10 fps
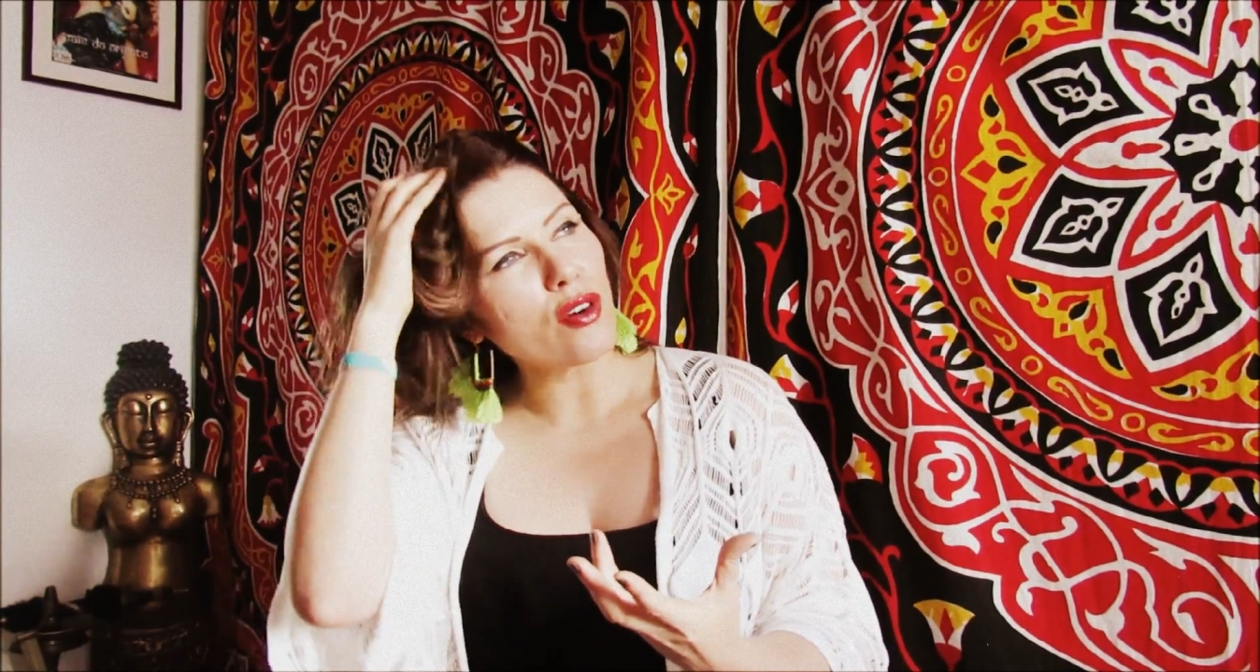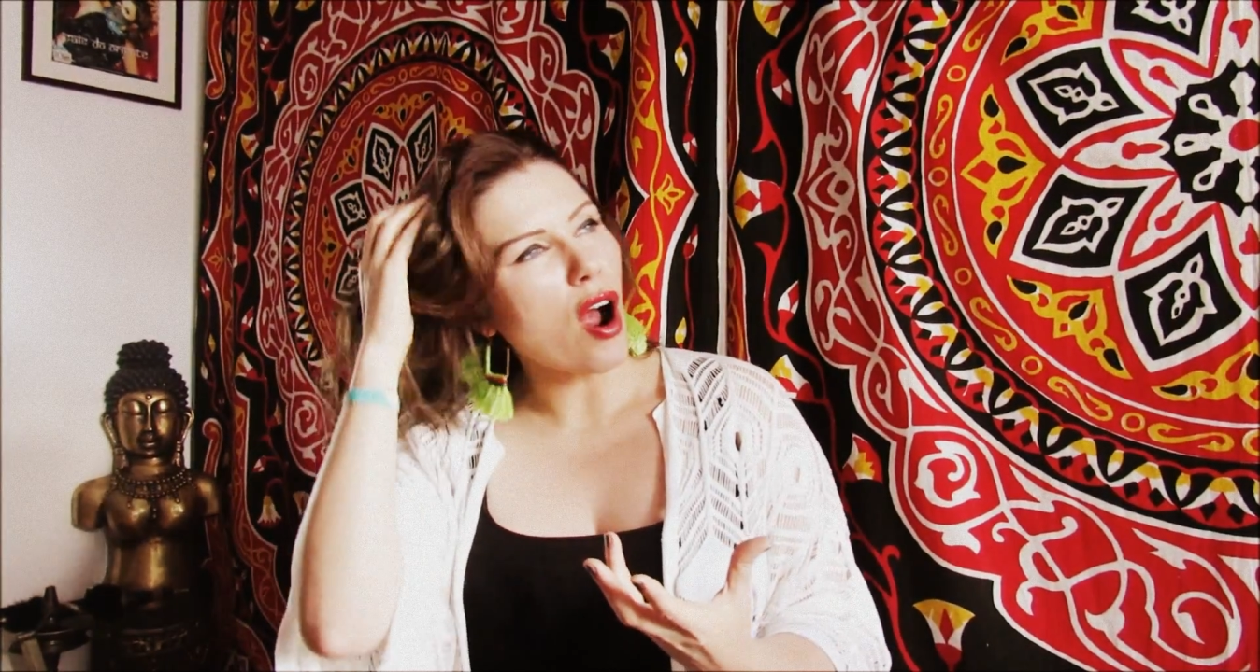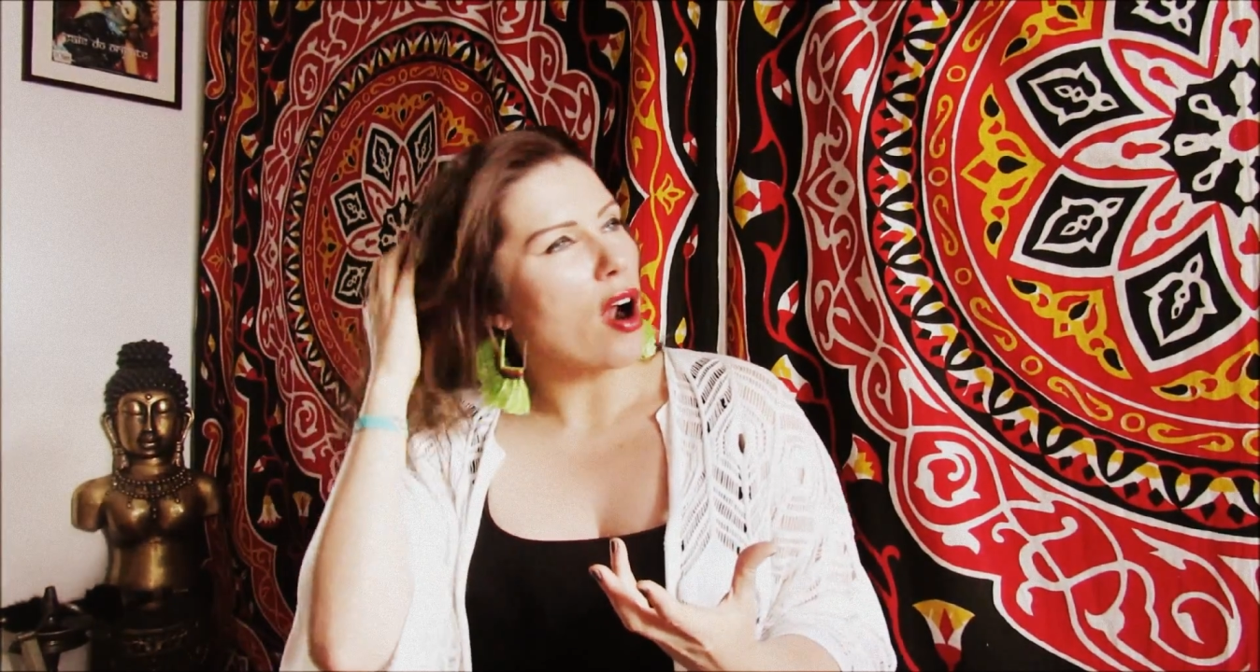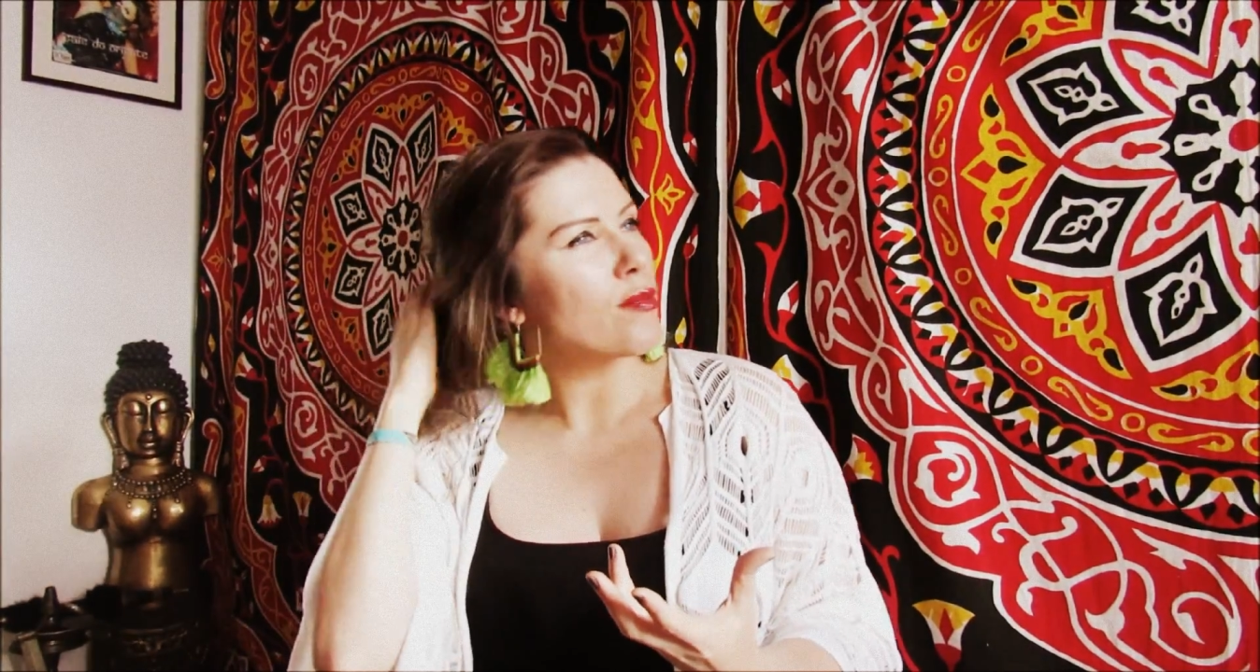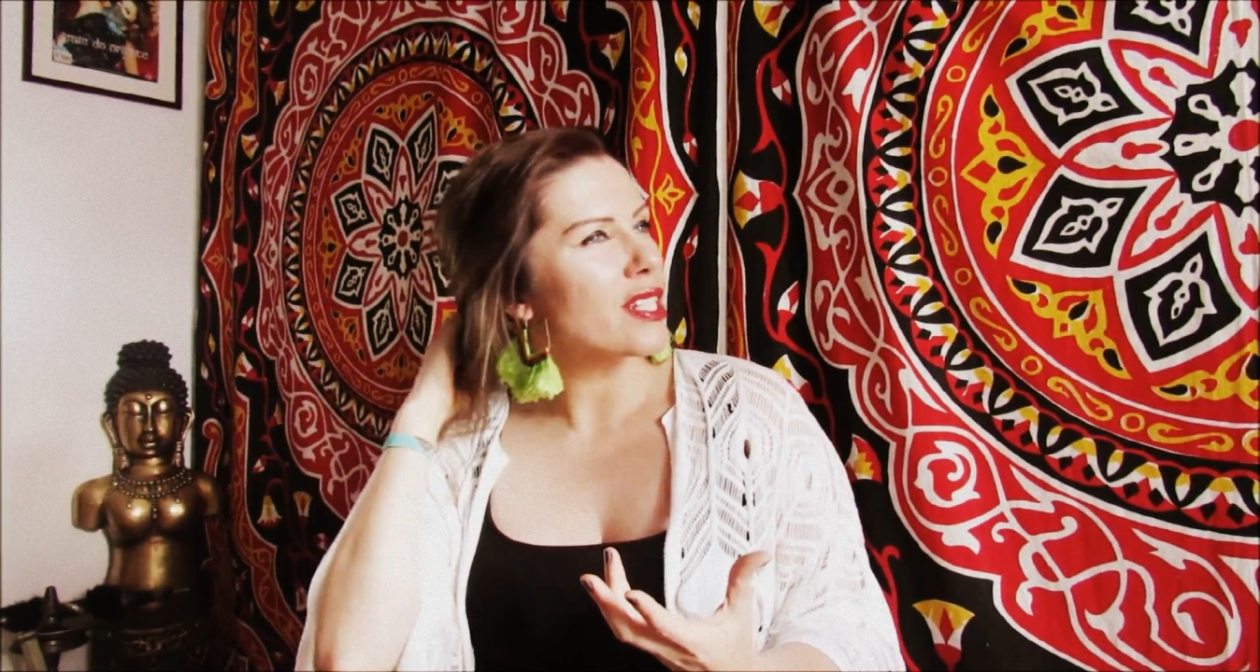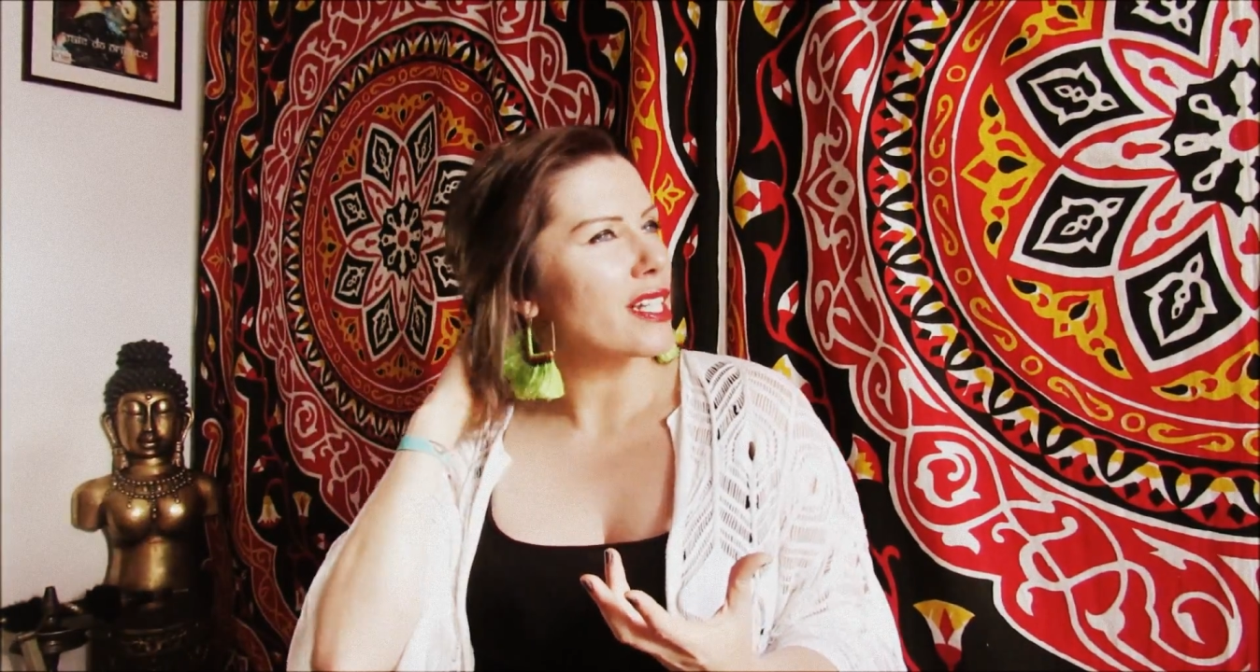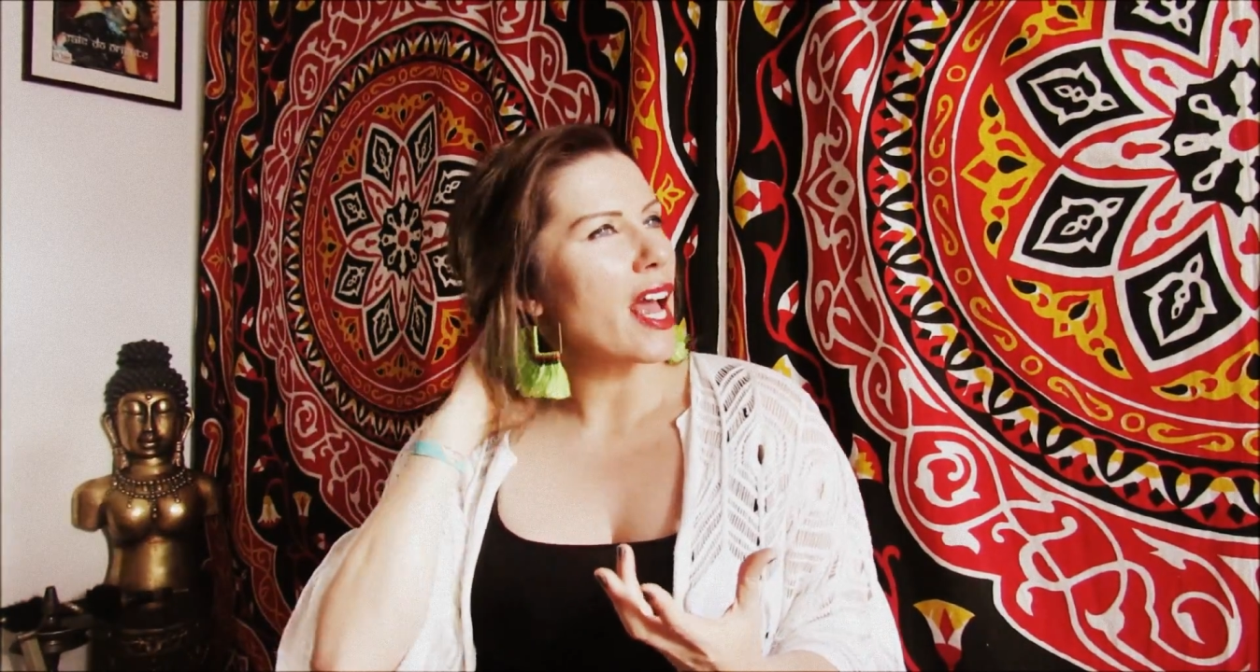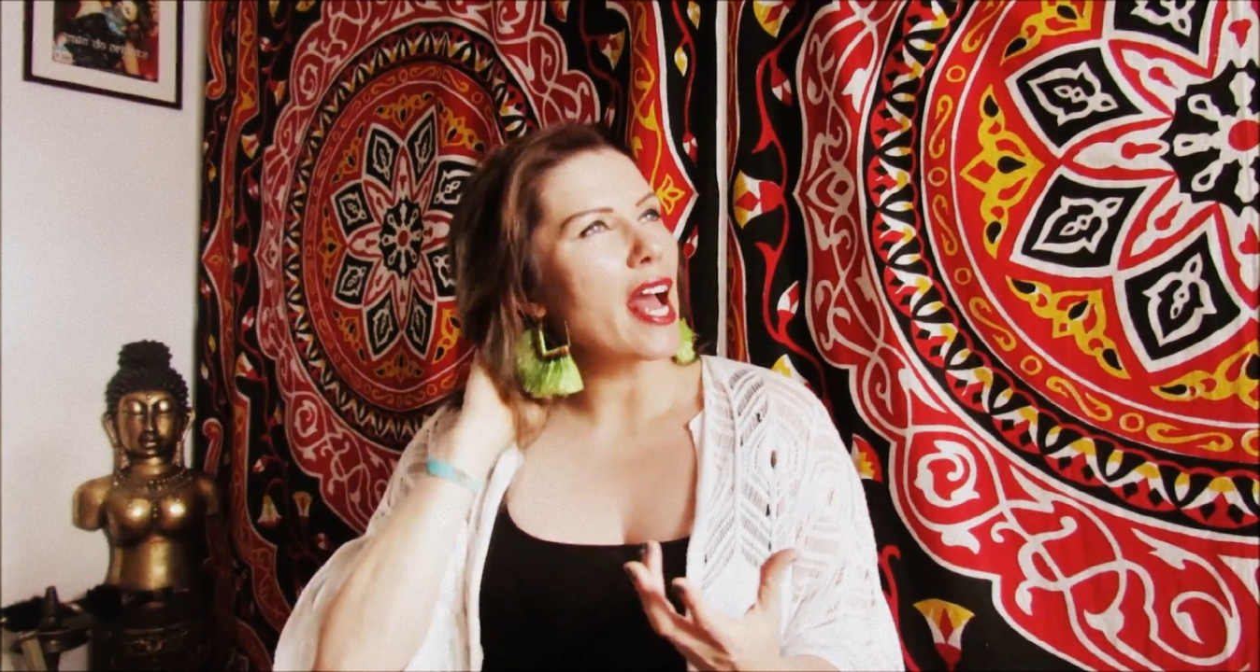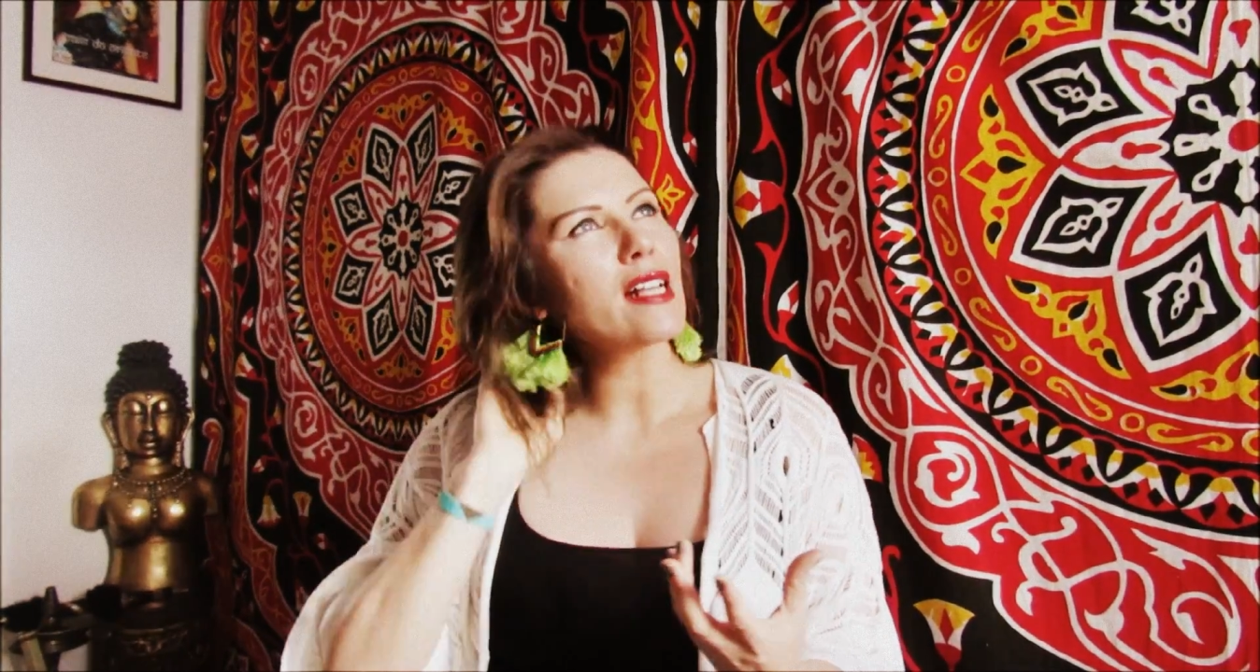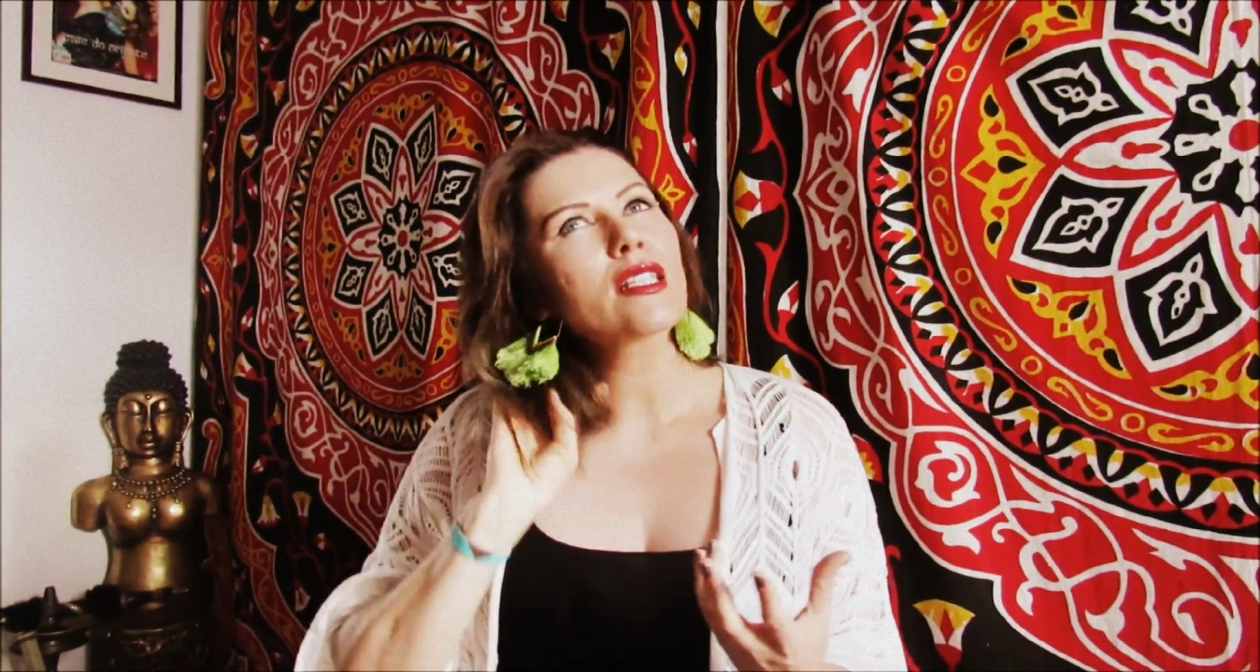arms and
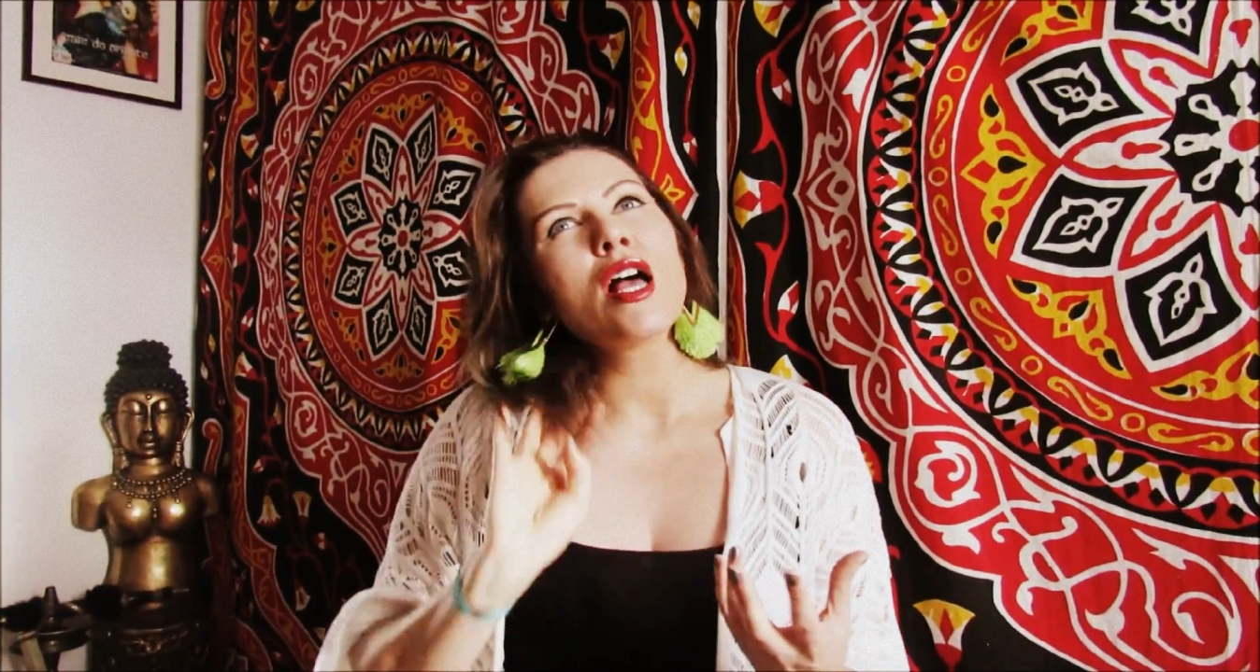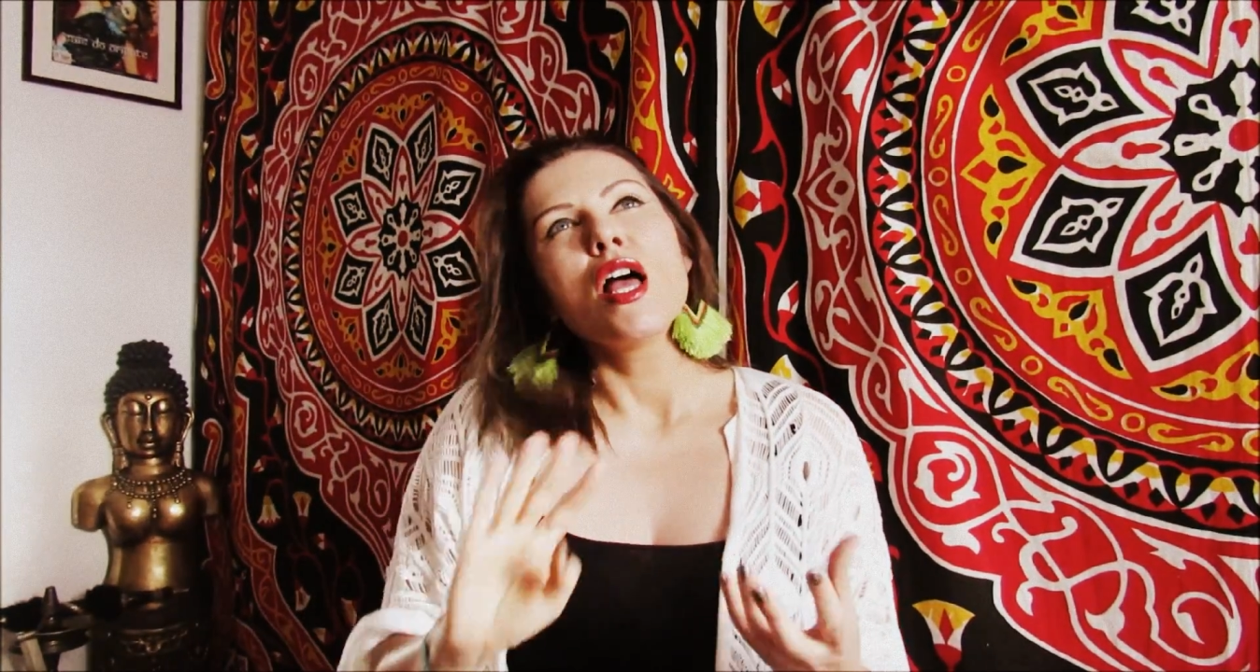hands